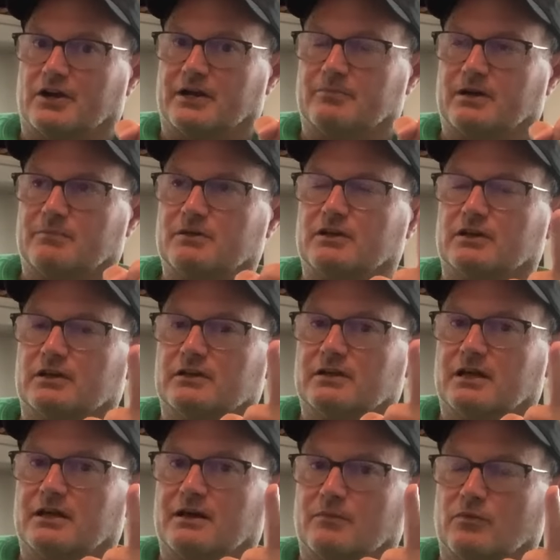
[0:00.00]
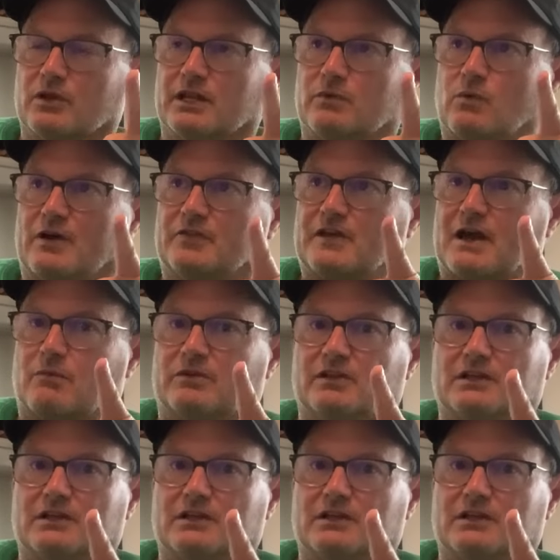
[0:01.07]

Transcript: I'm, I'm gonna, I really want that one.